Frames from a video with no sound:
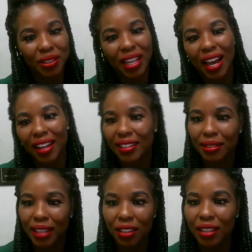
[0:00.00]
outside.
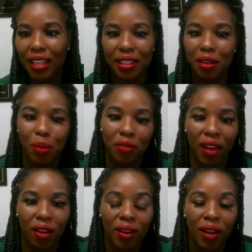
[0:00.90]
That's that's easy to be
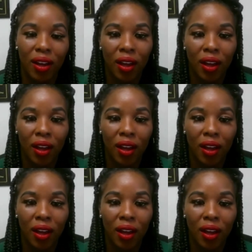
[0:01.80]
found.